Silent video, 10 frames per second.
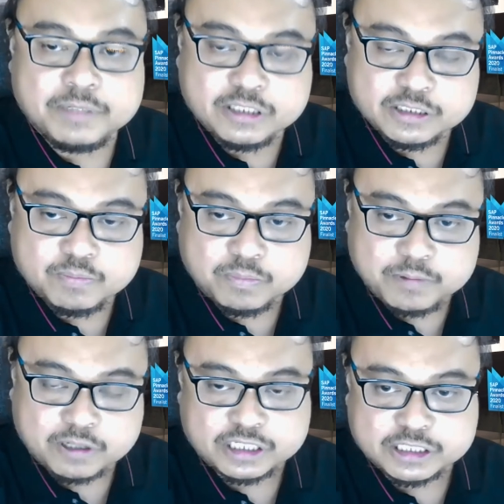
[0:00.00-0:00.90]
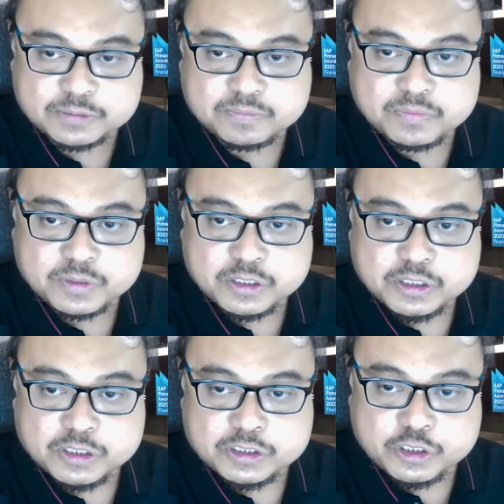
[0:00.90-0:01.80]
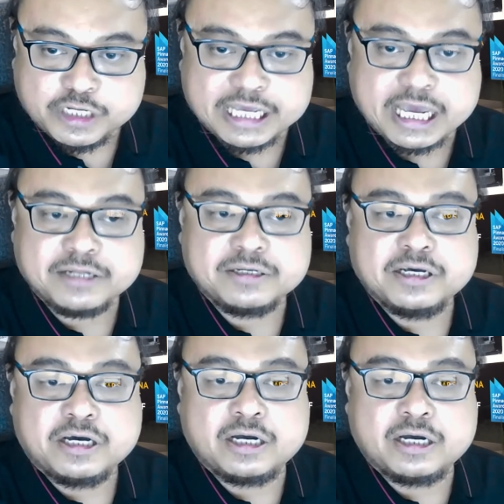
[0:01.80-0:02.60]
business process, so they can